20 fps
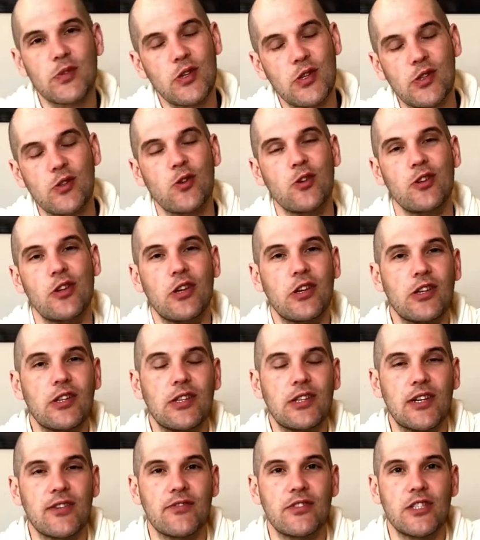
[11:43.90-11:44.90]
when you thought you
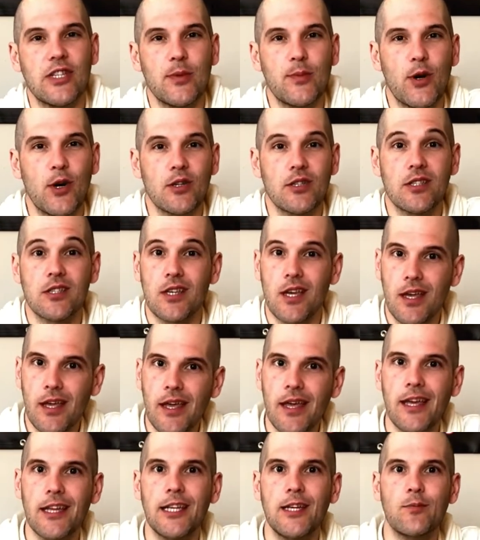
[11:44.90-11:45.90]
couldn't love Z-Bots
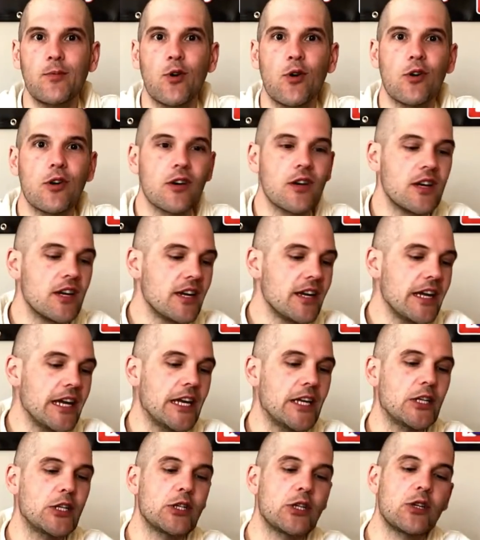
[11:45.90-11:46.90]
anymore,
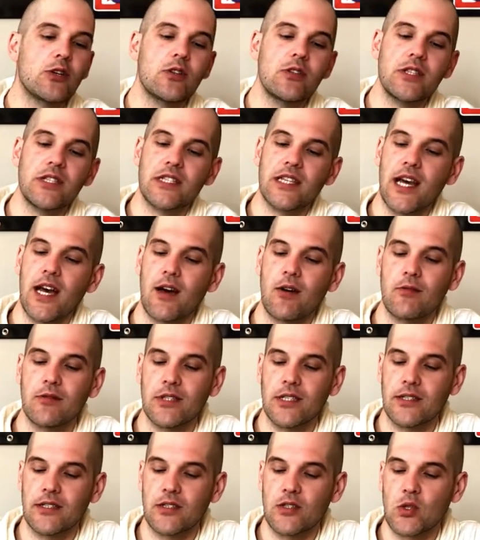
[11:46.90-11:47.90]
it turns out
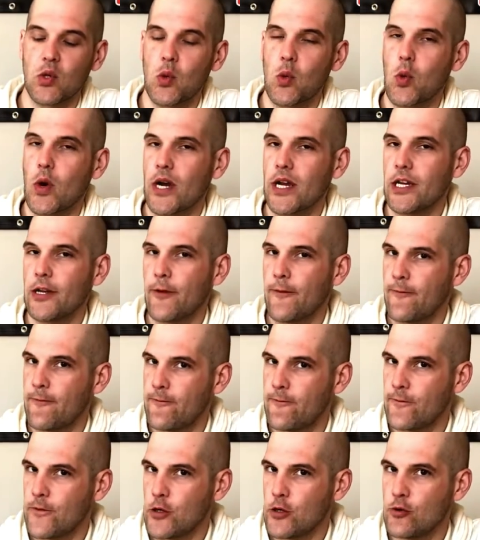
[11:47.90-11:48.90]
that there's quite a
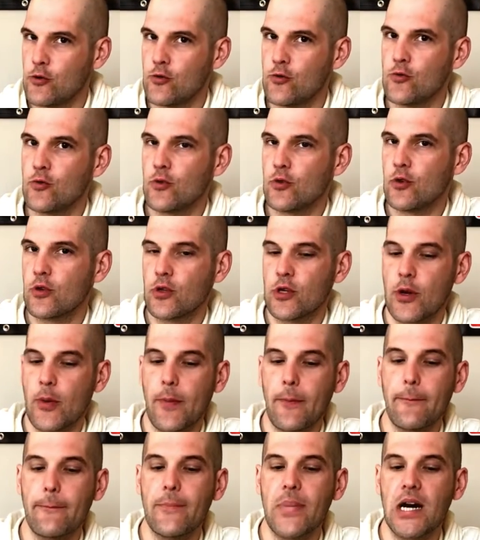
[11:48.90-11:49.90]
few
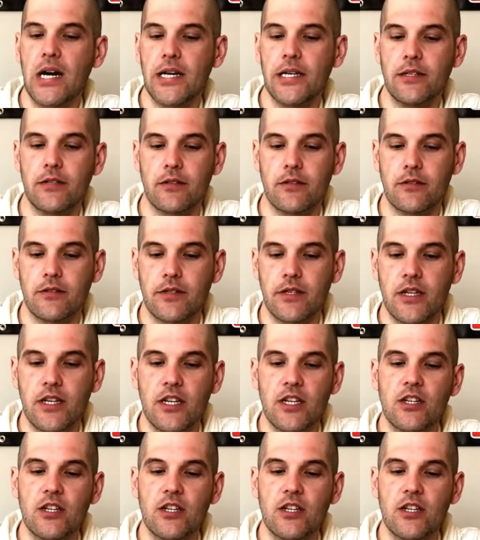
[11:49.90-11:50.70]
combiners.